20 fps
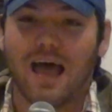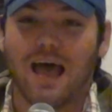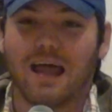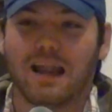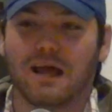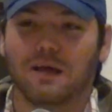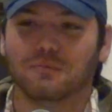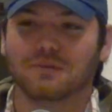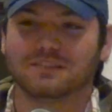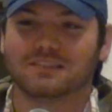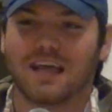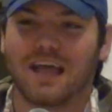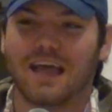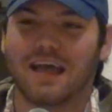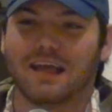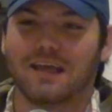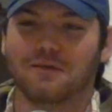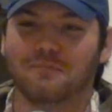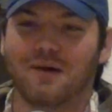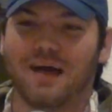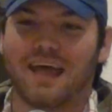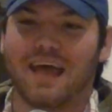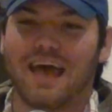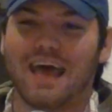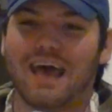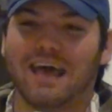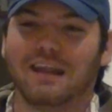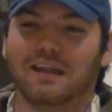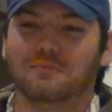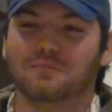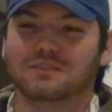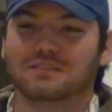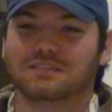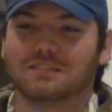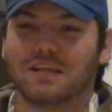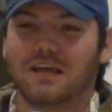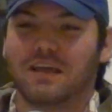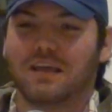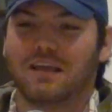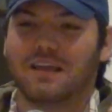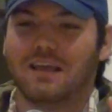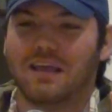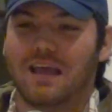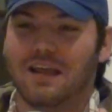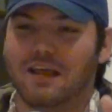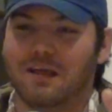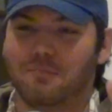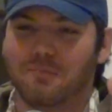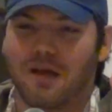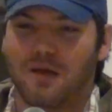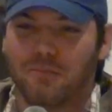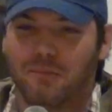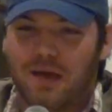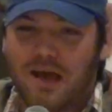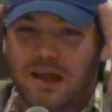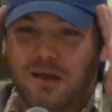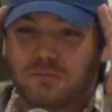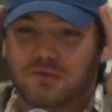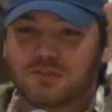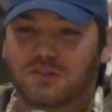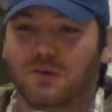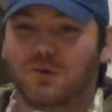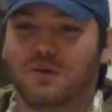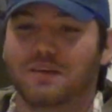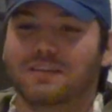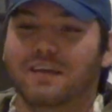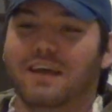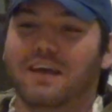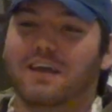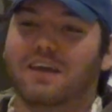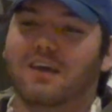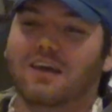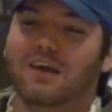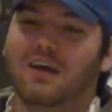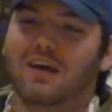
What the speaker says: And I'm just hanging my head and just like, and in my mind I'm just going like,